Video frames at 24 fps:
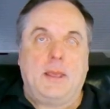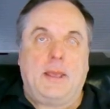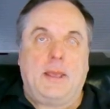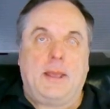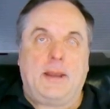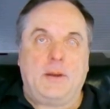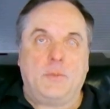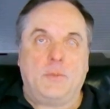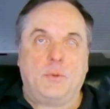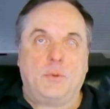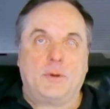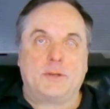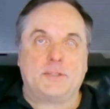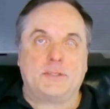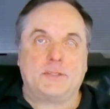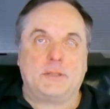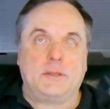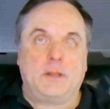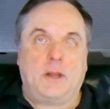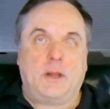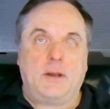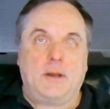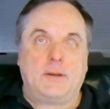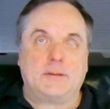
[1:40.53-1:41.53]
And it works
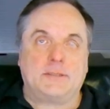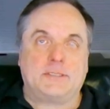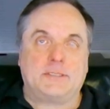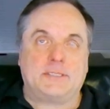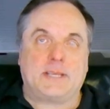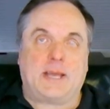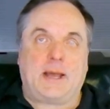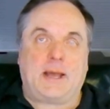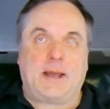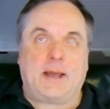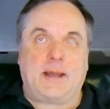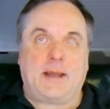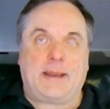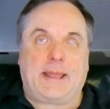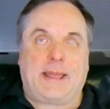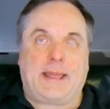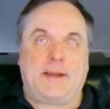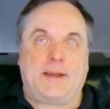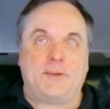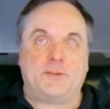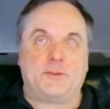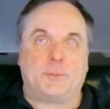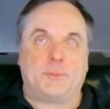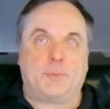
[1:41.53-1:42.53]
alongside
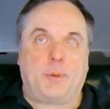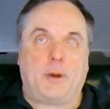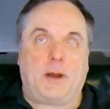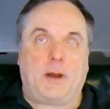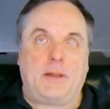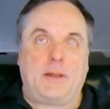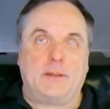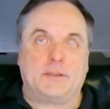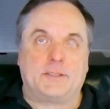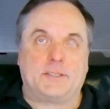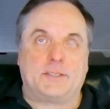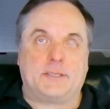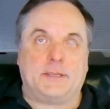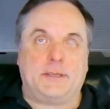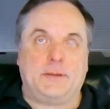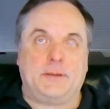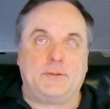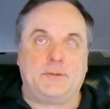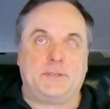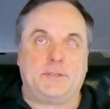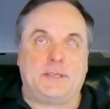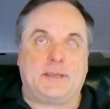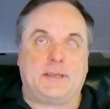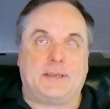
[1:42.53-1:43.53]
Azure policy
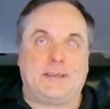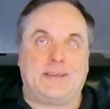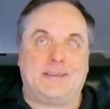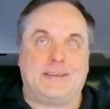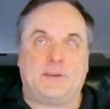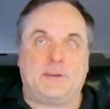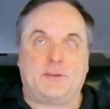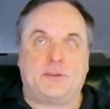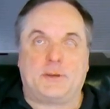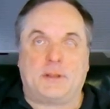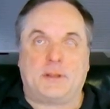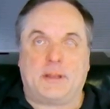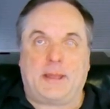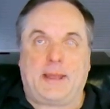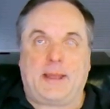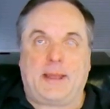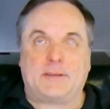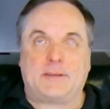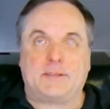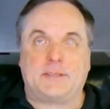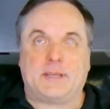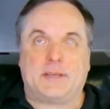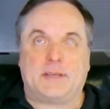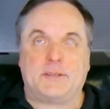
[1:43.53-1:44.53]
using conditional
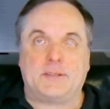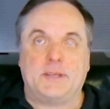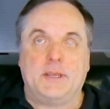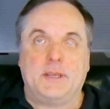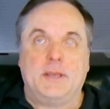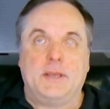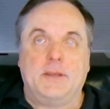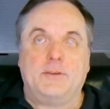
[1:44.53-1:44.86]
access